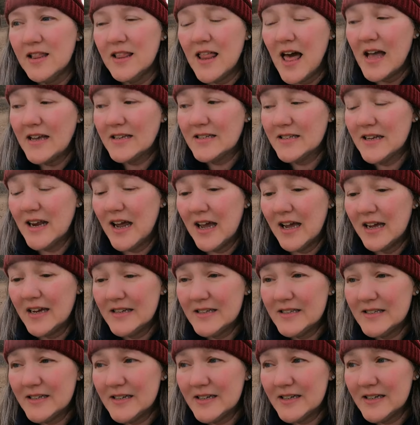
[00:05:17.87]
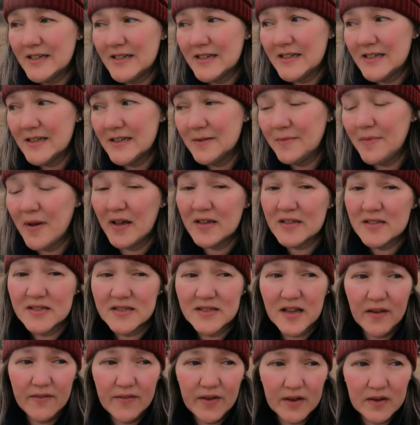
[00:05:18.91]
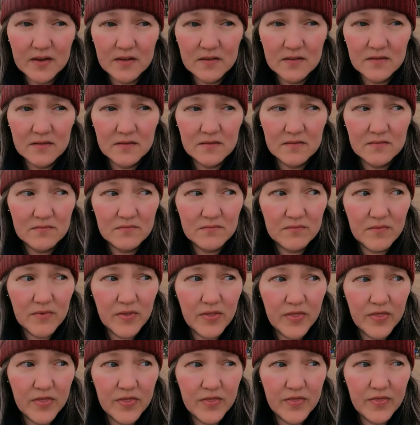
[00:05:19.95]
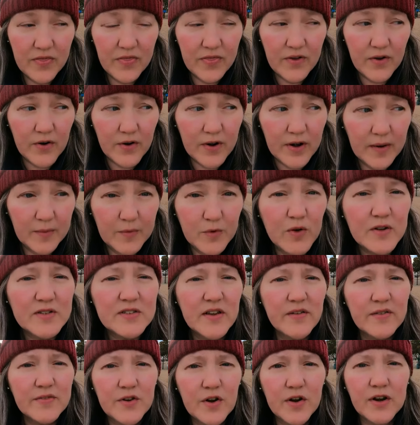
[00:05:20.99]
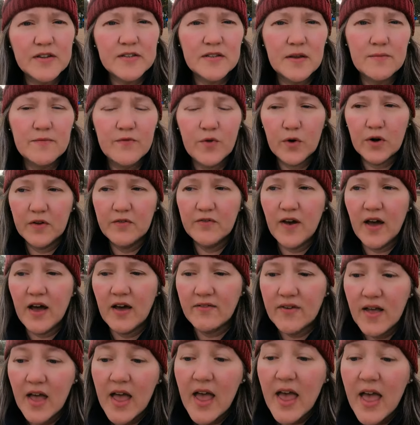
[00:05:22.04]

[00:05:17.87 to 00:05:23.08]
last night about 7:30, between 7:30 and 7:45,